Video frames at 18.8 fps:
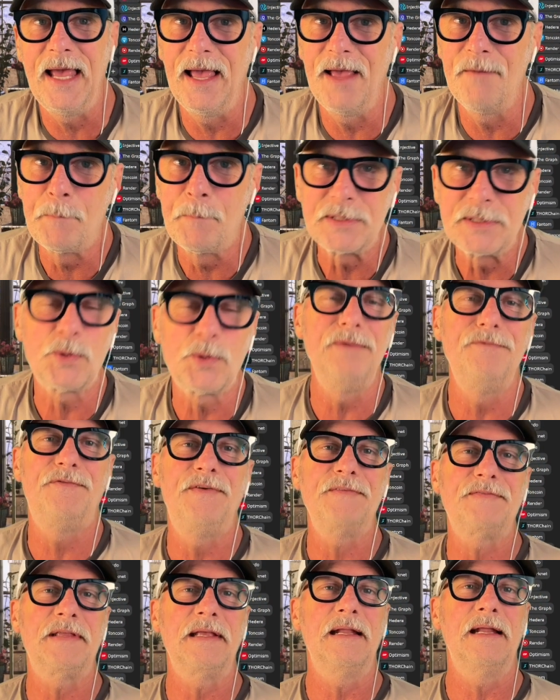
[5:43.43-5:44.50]
between
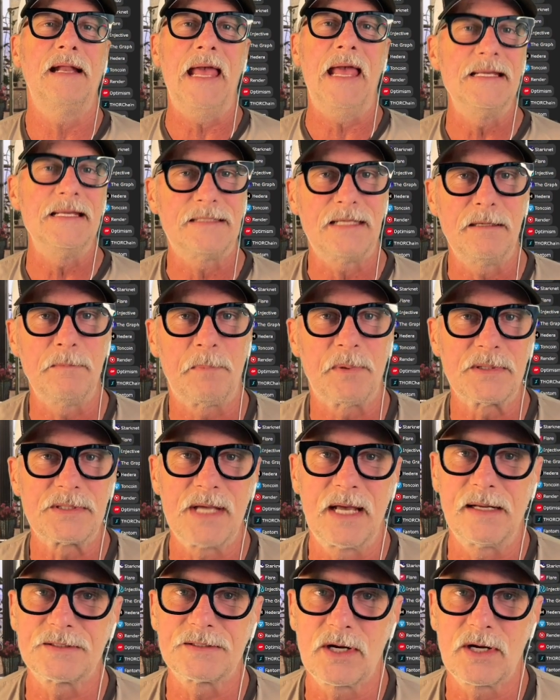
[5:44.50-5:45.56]
15 and
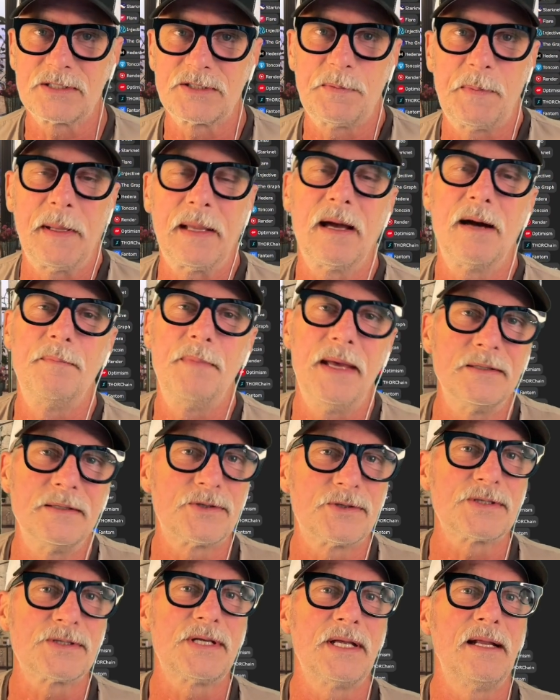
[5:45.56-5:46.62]
18%, it starts to become
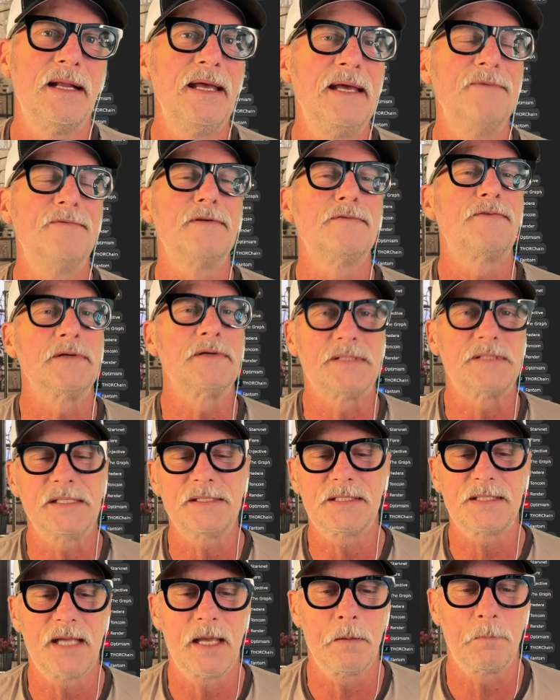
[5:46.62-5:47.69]
interesting even for
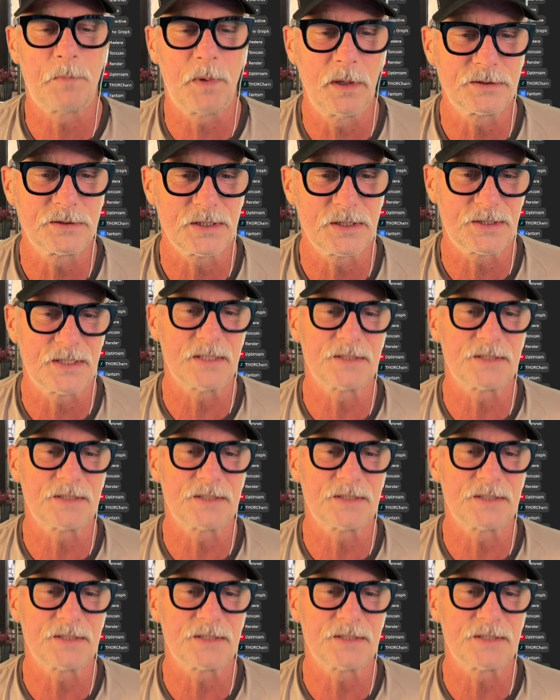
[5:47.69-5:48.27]
DCA purchases.